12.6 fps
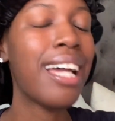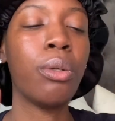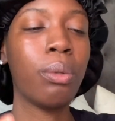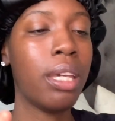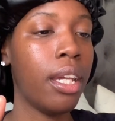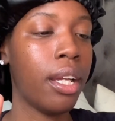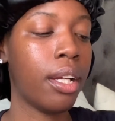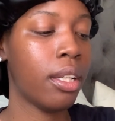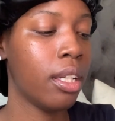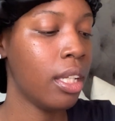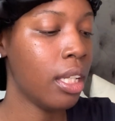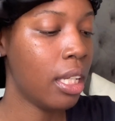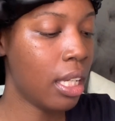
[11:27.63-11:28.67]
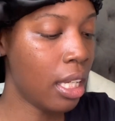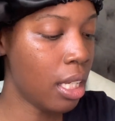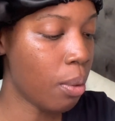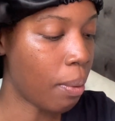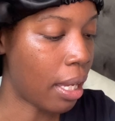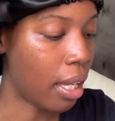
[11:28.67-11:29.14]
I don't care.
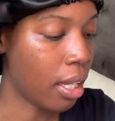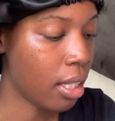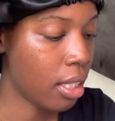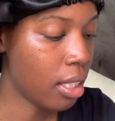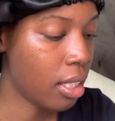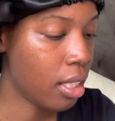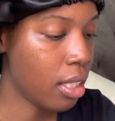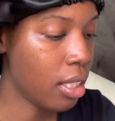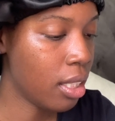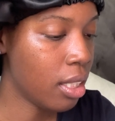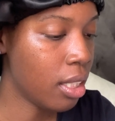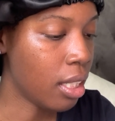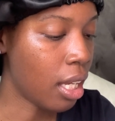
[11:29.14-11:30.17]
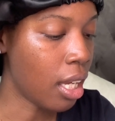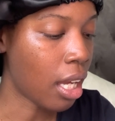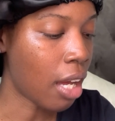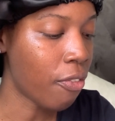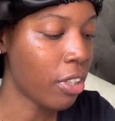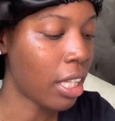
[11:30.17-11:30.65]
Anyway, dang,
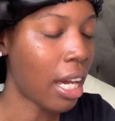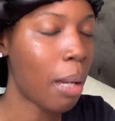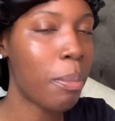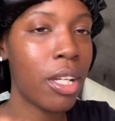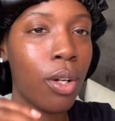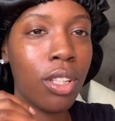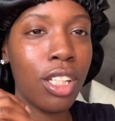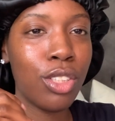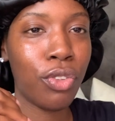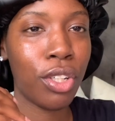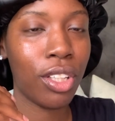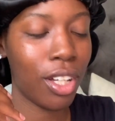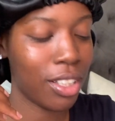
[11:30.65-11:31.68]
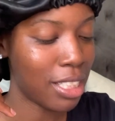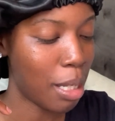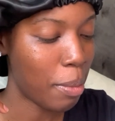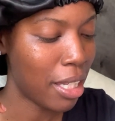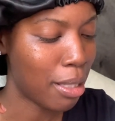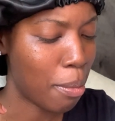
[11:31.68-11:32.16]
I feel like I've been on lunch for a long
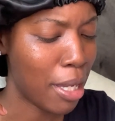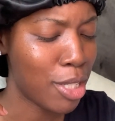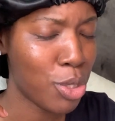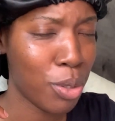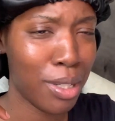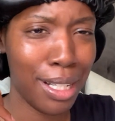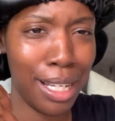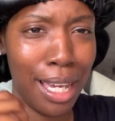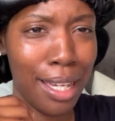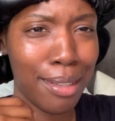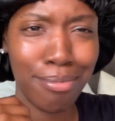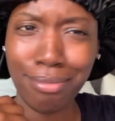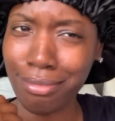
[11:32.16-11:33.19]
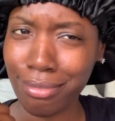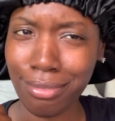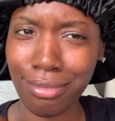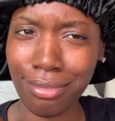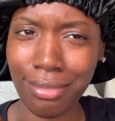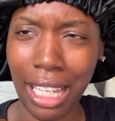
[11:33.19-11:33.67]
time. I had to make sure that I,
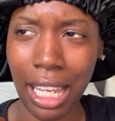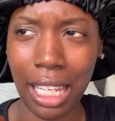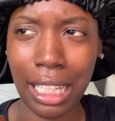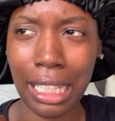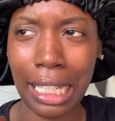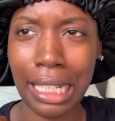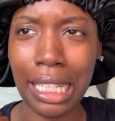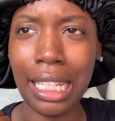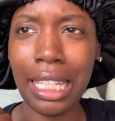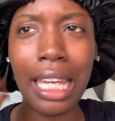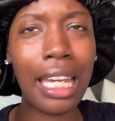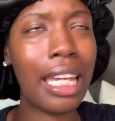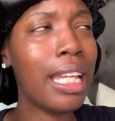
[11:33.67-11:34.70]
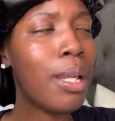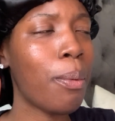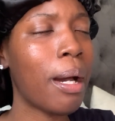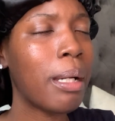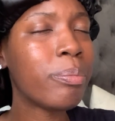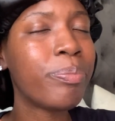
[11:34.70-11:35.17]
I ain't quite in yet.
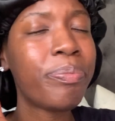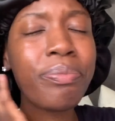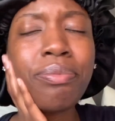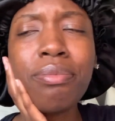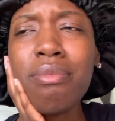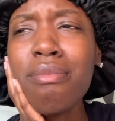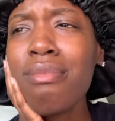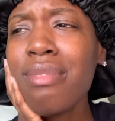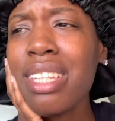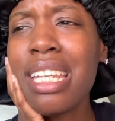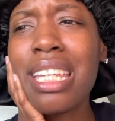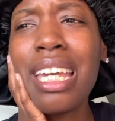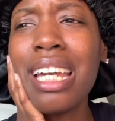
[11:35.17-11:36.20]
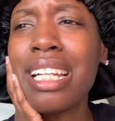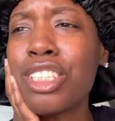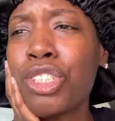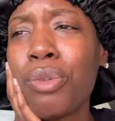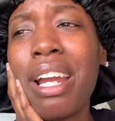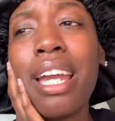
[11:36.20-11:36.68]
Anyway yeah,
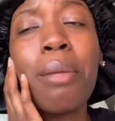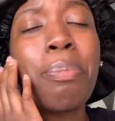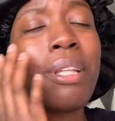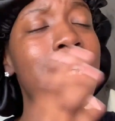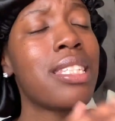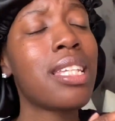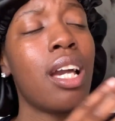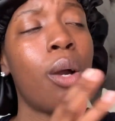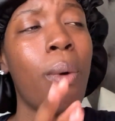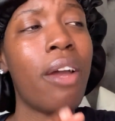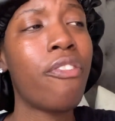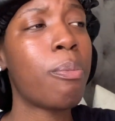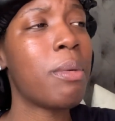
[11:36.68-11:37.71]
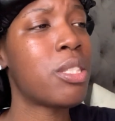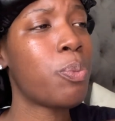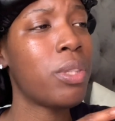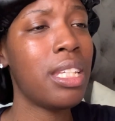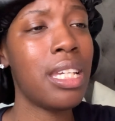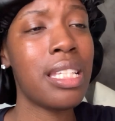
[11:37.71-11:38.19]
Sheree, please get away from us
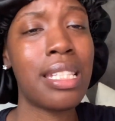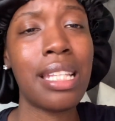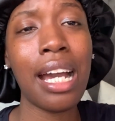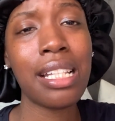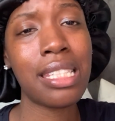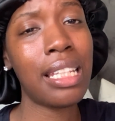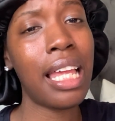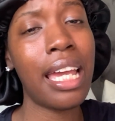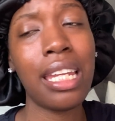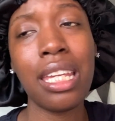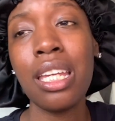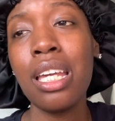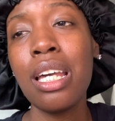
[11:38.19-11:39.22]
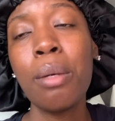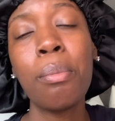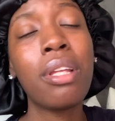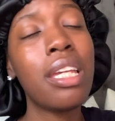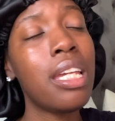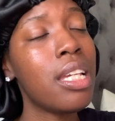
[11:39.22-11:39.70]
with this. Dr. Lady,
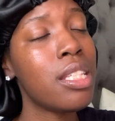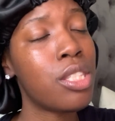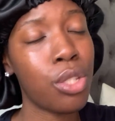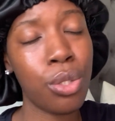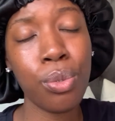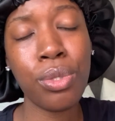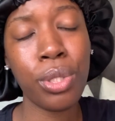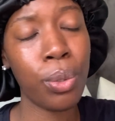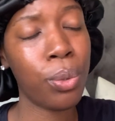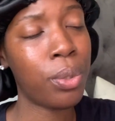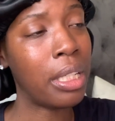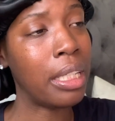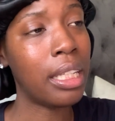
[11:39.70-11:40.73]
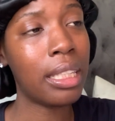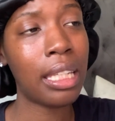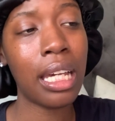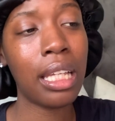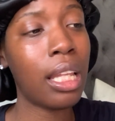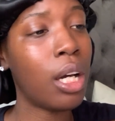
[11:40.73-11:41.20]
please, you two can get the
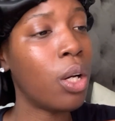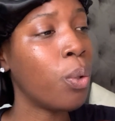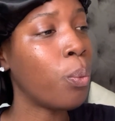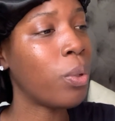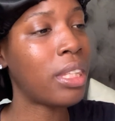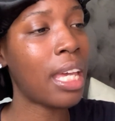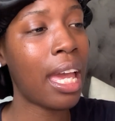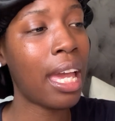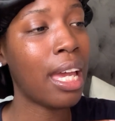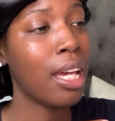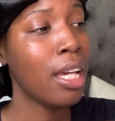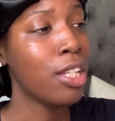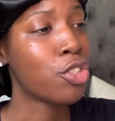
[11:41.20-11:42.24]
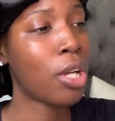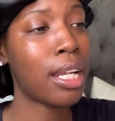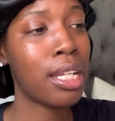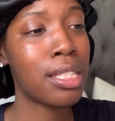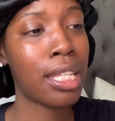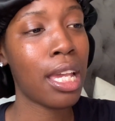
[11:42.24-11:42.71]
hell on with that.
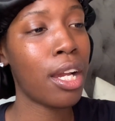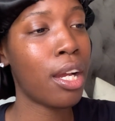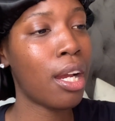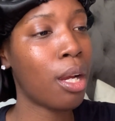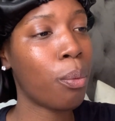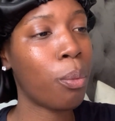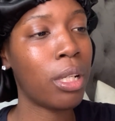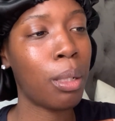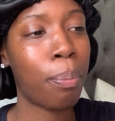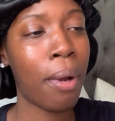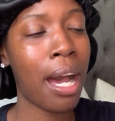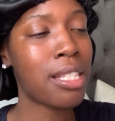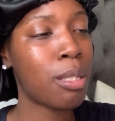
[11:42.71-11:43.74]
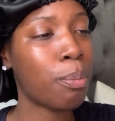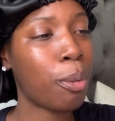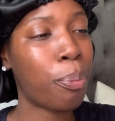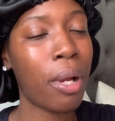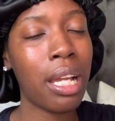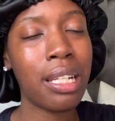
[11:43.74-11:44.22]
Trying to scare her with a possible
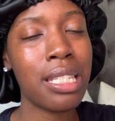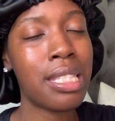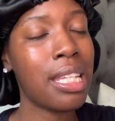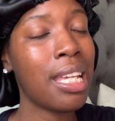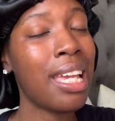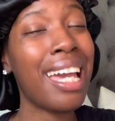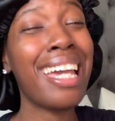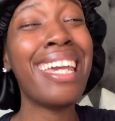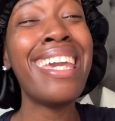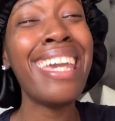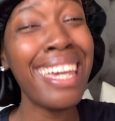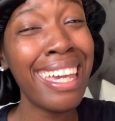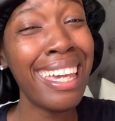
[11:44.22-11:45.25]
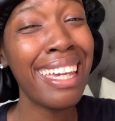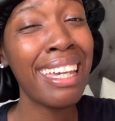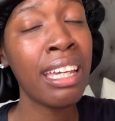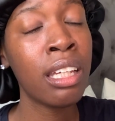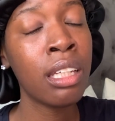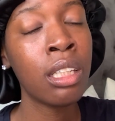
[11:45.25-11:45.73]
pregnancy. And he,
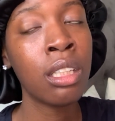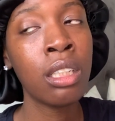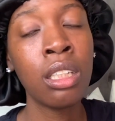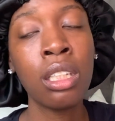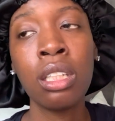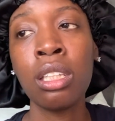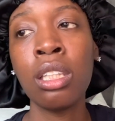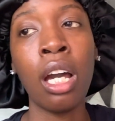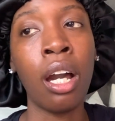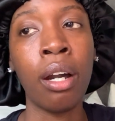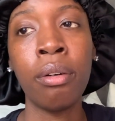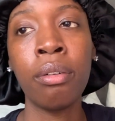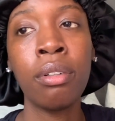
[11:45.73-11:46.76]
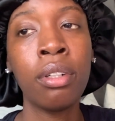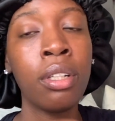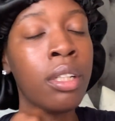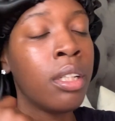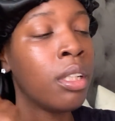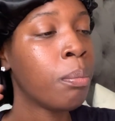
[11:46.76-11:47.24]
no,
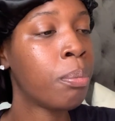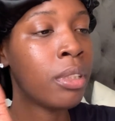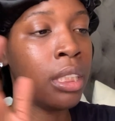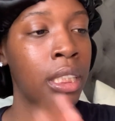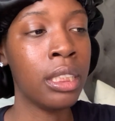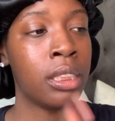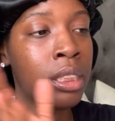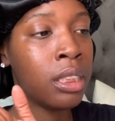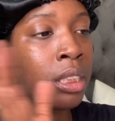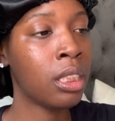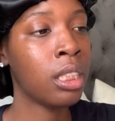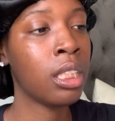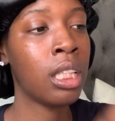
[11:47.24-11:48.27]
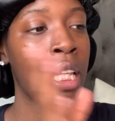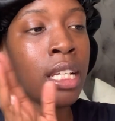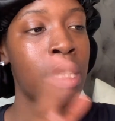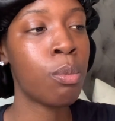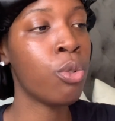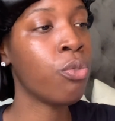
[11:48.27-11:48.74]
please.
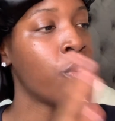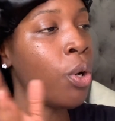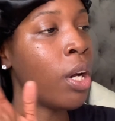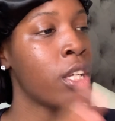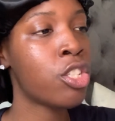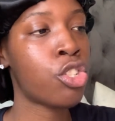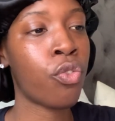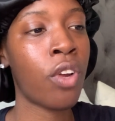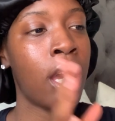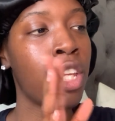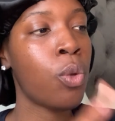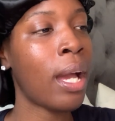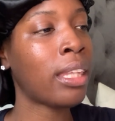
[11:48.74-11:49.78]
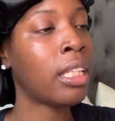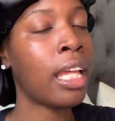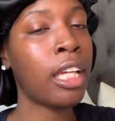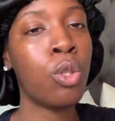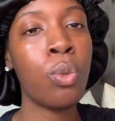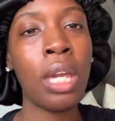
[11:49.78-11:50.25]
Let's move on. Sheree, you acting
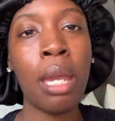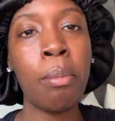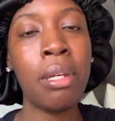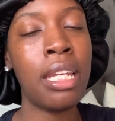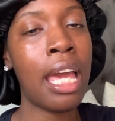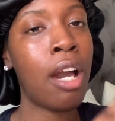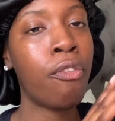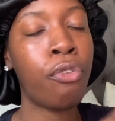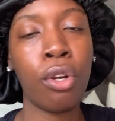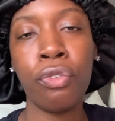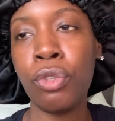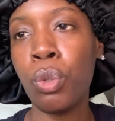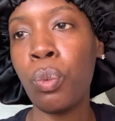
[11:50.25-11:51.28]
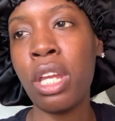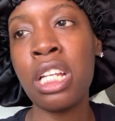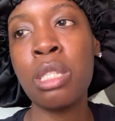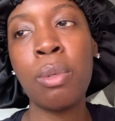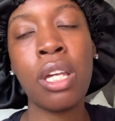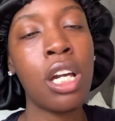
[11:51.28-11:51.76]
like you can't be down for a few
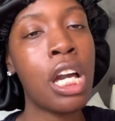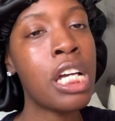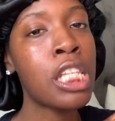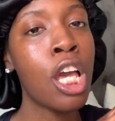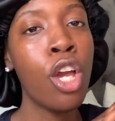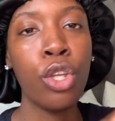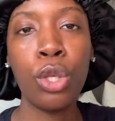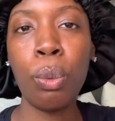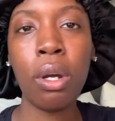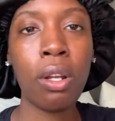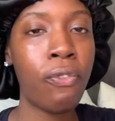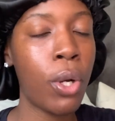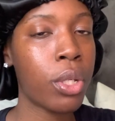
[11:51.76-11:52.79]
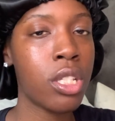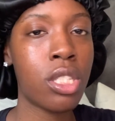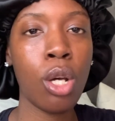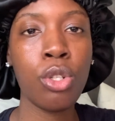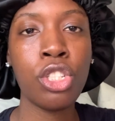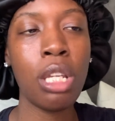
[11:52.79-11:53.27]
weeks because you want to focus
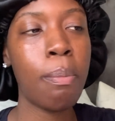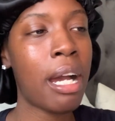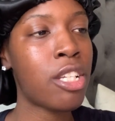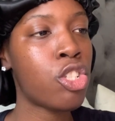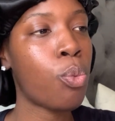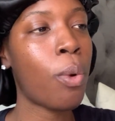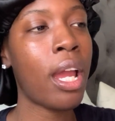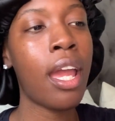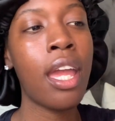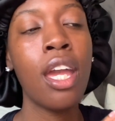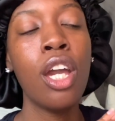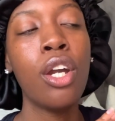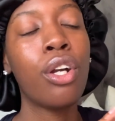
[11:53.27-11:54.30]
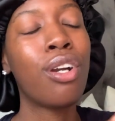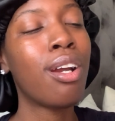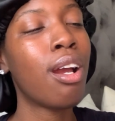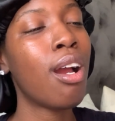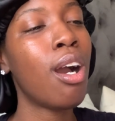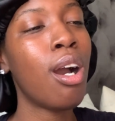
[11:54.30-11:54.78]
on She by Sheree.
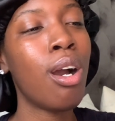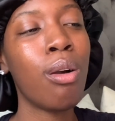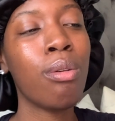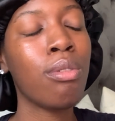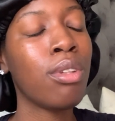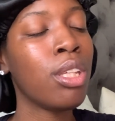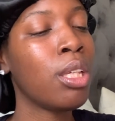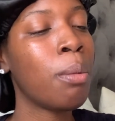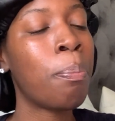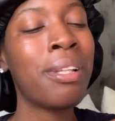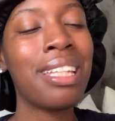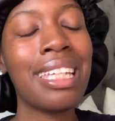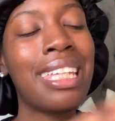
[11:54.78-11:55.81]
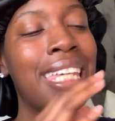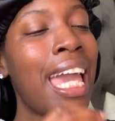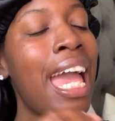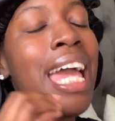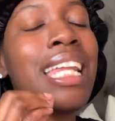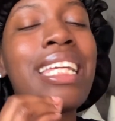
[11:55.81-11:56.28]
Girl, get,
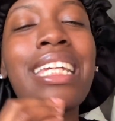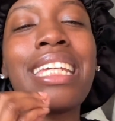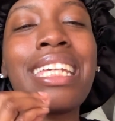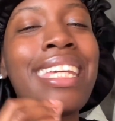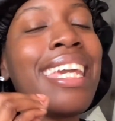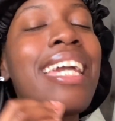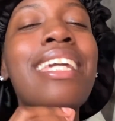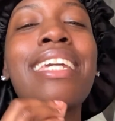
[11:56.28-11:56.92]
get,